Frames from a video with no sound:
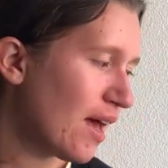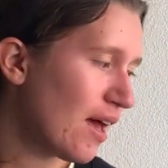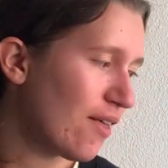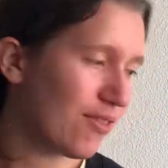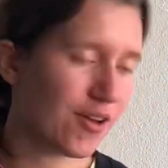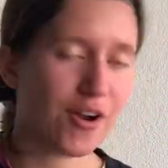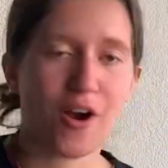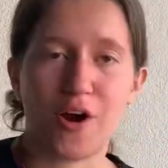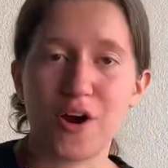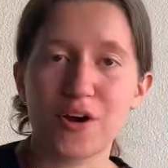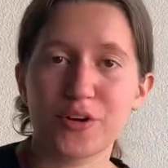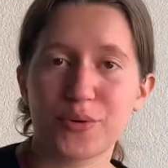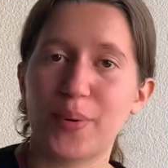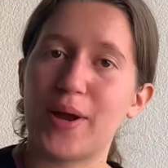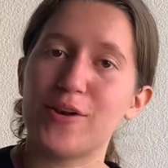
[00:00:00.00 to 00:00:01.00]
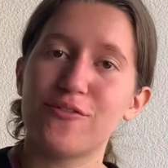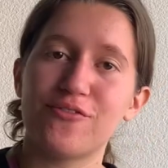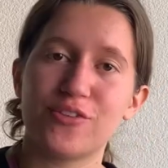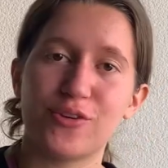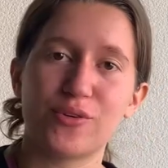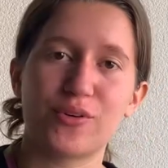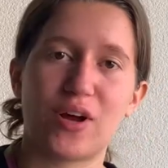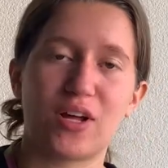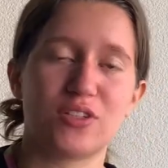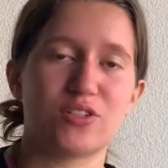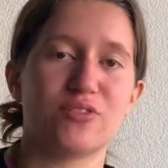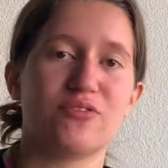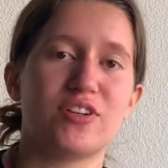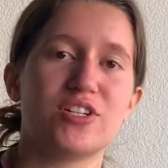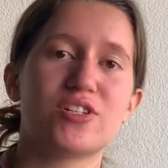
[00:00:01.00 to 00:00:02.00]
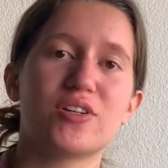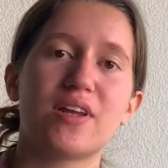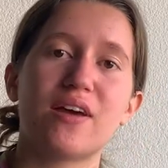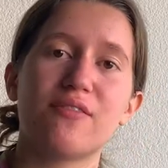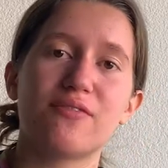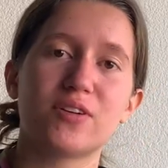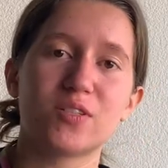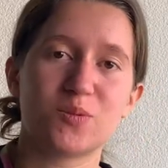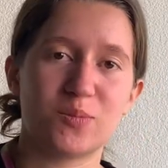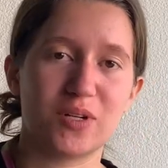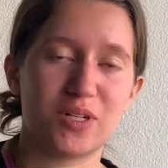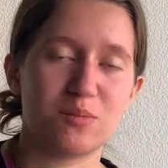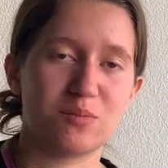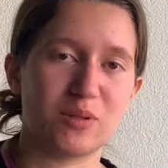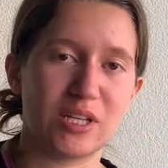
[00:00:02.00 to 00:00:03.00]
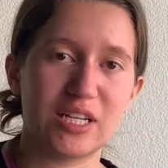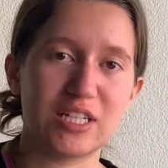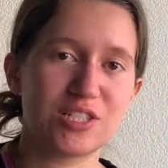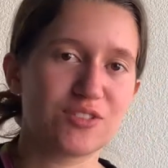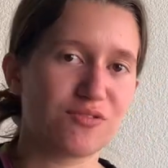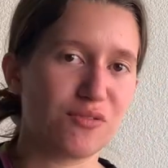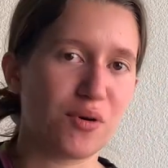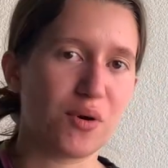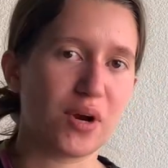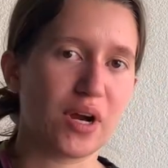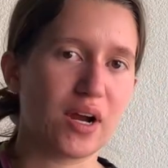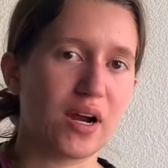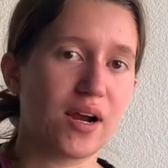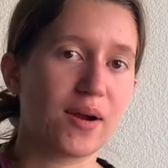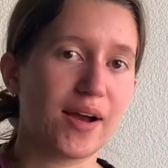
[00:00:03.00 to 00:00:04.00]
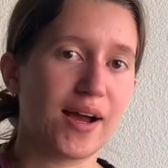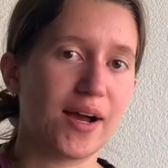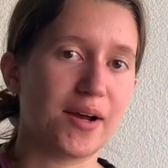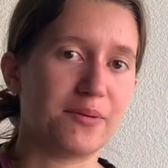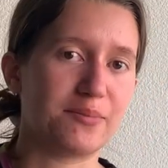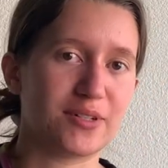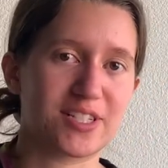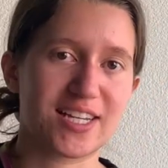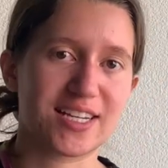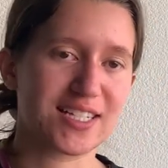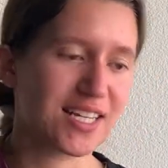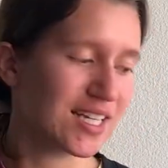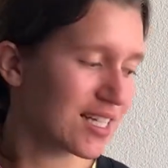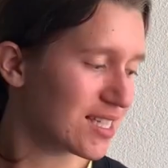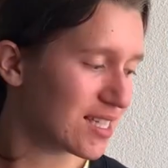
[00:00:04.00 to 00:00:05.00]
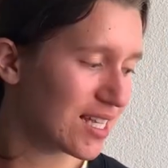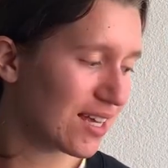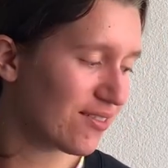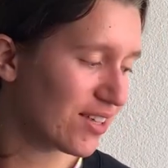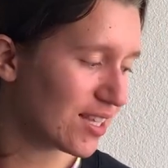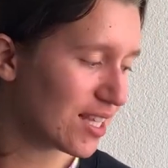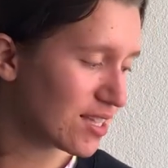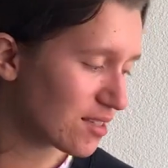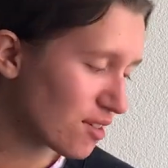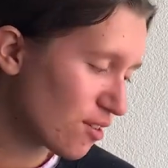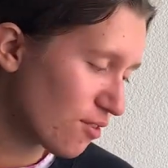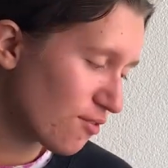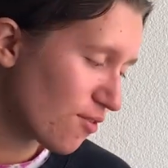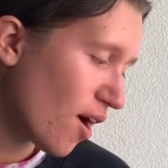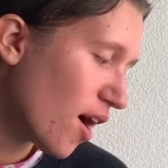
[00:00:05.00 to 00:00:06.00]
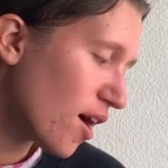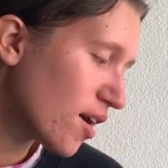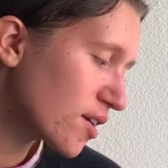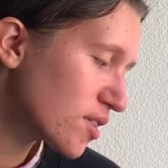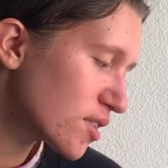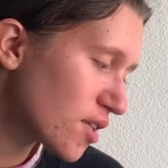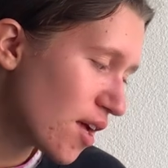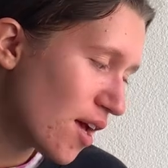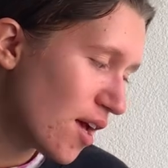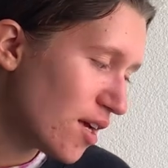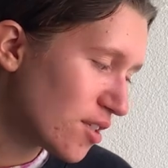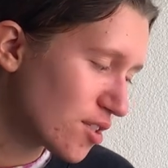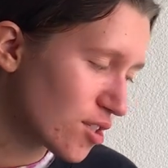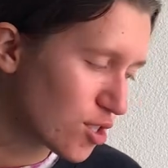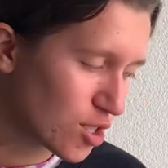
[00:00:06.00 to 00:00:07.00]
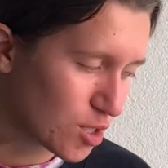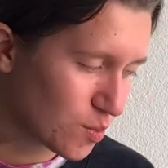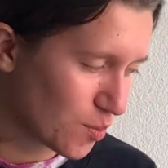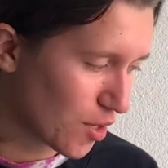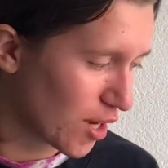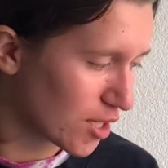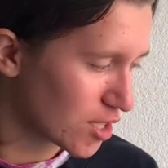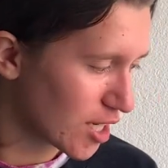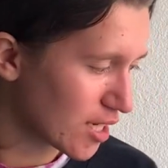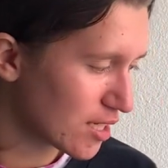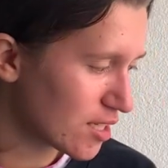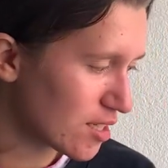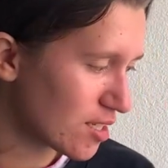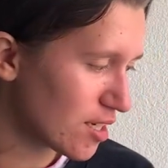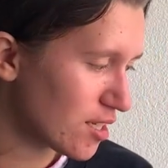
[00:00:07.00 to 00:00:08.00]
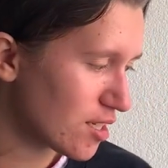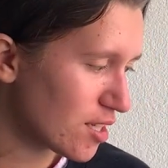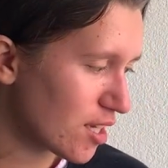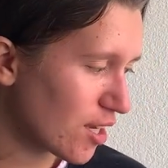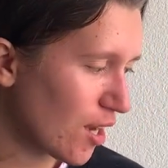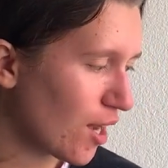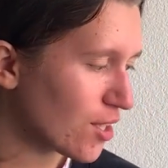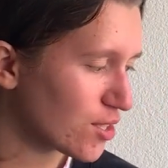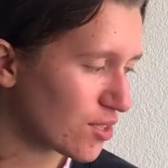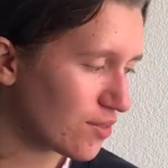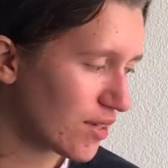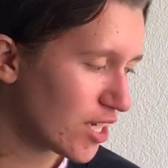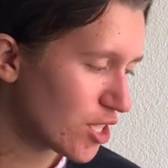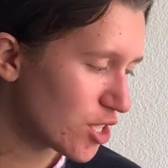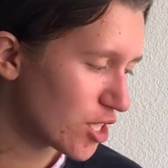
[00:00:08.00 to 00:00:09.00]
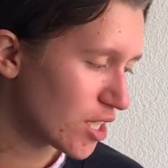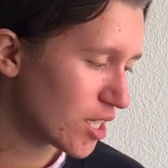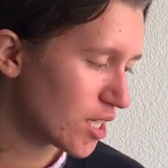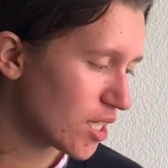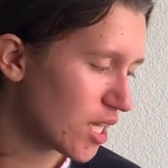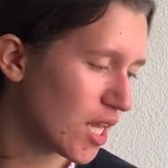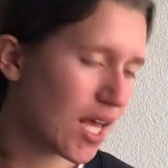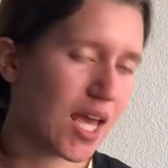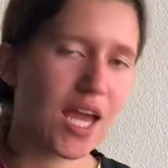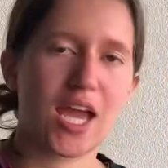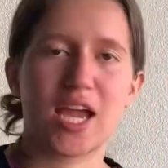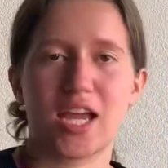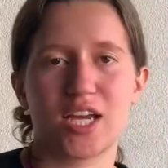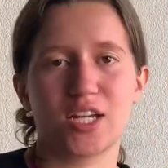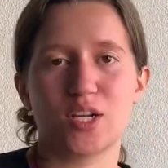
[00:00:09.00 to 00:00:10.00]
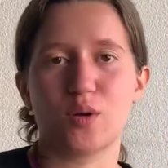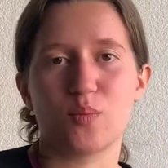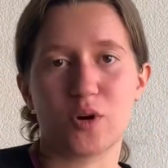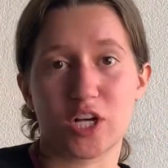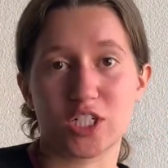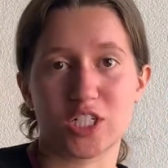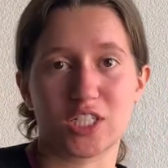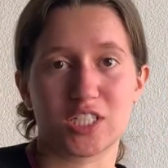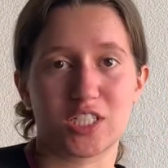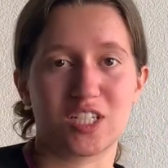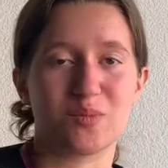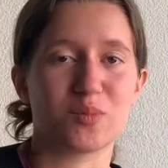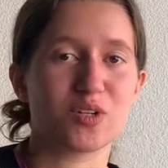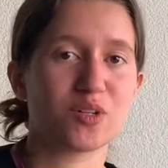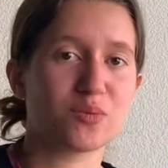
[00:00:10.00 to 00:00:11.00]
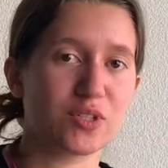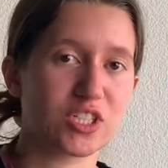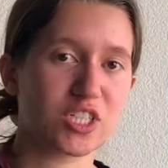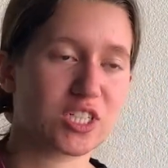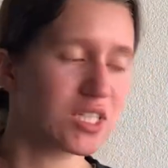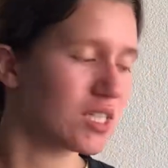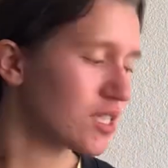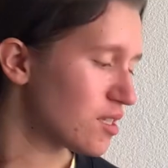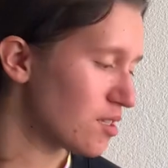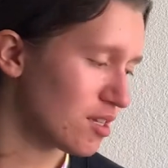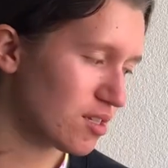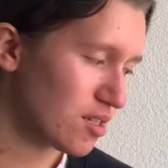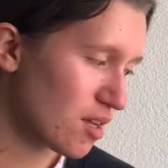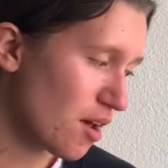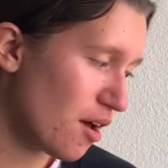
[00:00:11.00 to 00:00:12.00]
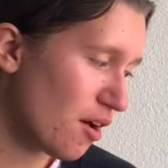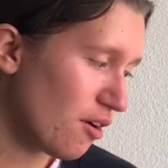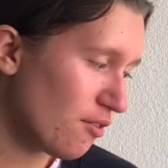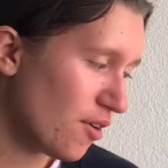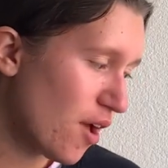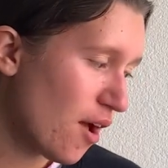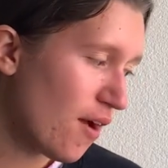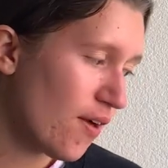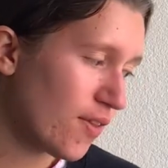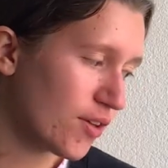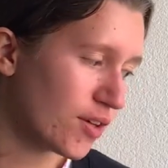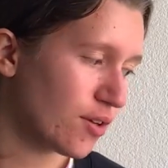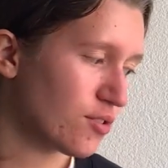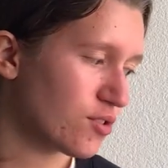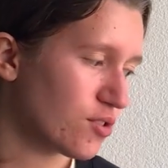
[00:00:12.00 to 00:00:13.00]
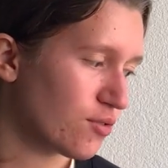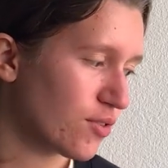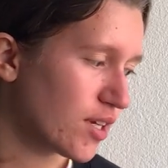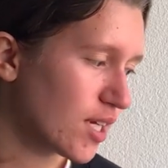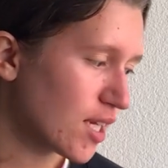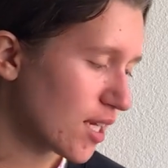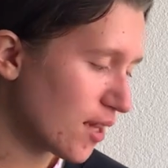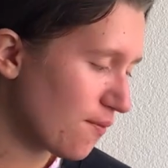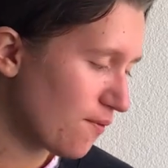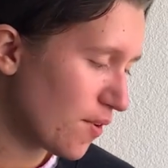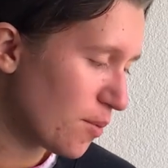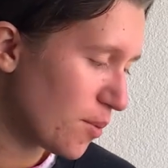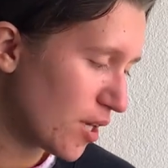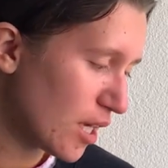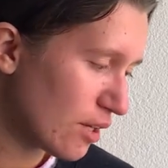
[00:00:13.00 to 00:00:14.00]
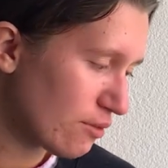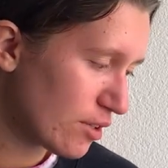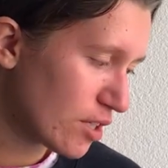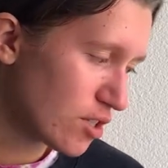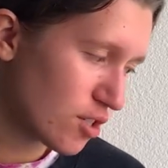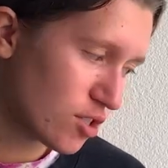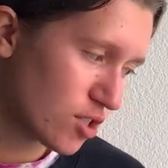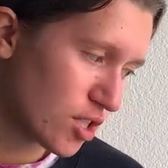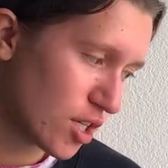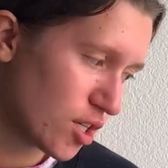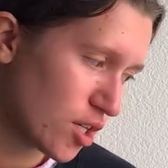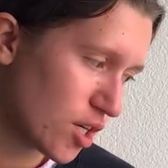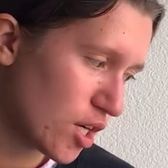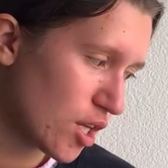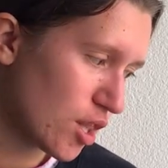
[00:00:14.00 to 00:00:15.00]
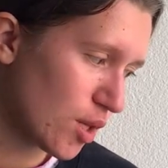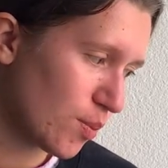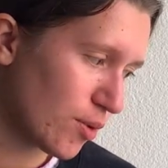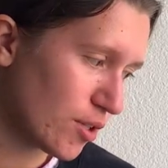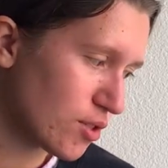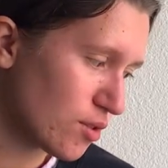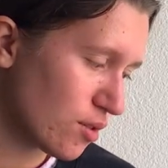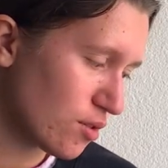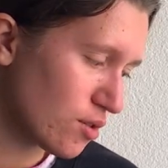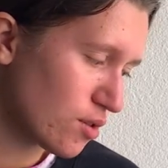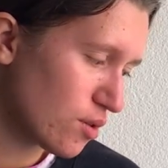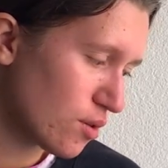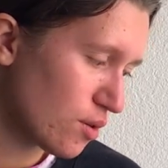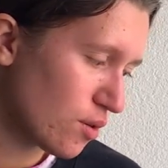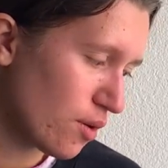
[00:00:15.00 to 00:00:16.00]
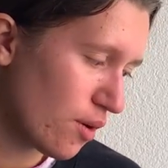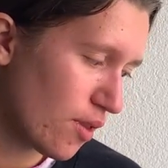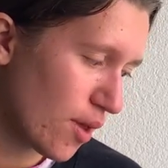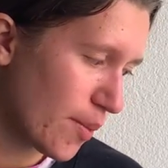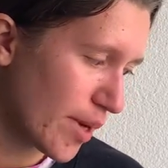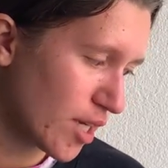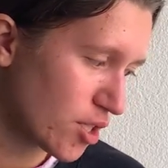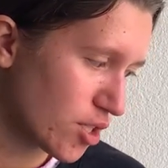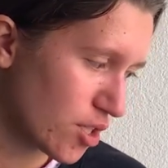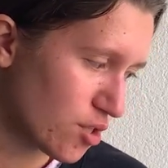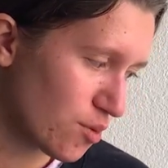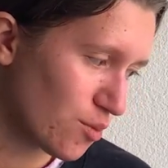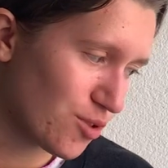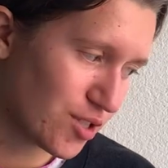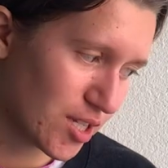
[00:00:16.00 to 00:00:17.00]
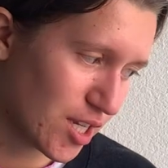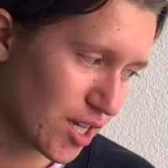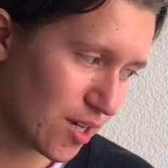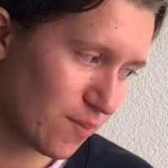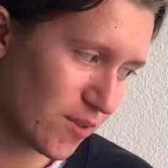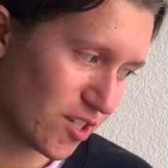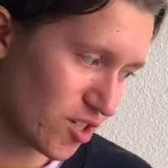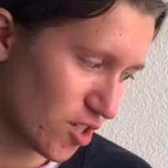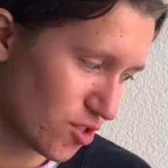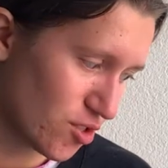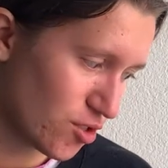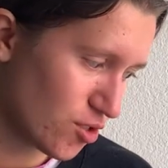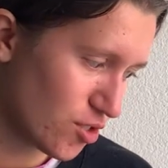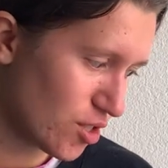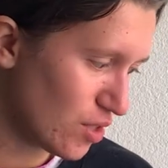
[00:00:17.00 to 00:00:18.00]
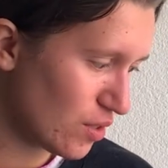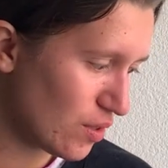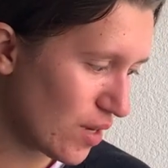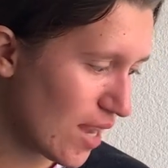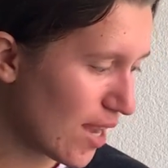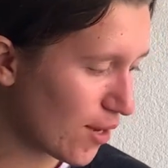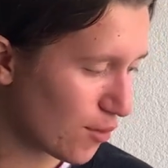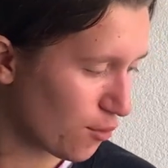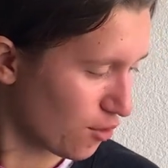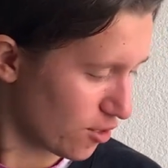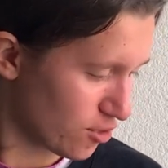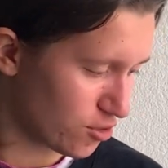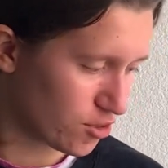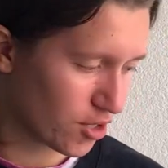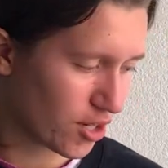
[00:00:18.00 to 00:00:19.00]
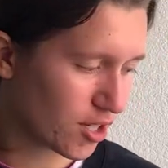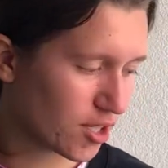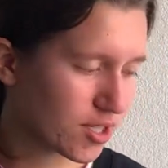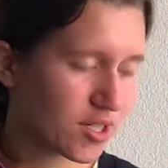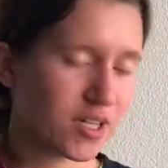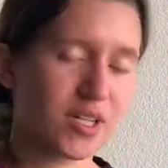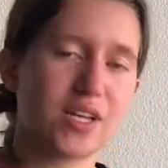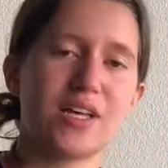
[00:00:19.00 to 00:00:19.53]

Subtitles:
There are quite a few conservation efforts put in place for protecting and saving these little frogs, such as Project Citizen Conservation and Project Lemur, which consists of the Costa Rican Amphibian Research Center, the Bristol Zoo, the Manchester Museum, the Chester Zoo, and Norden's Ark.